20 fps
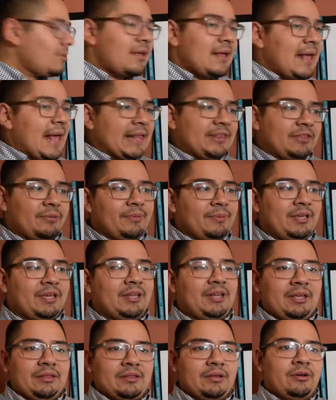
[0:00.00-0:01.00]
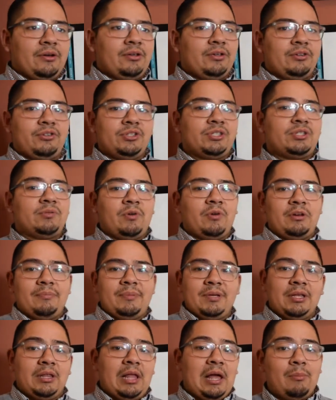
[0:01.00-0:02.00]
At the beginning, though, you just want to
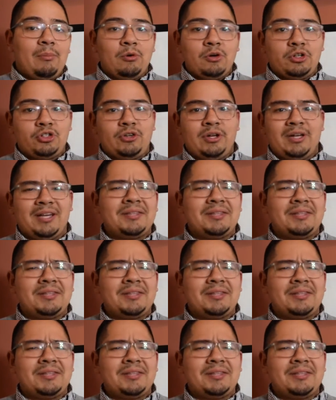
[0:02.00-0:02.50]
be a lot more strict.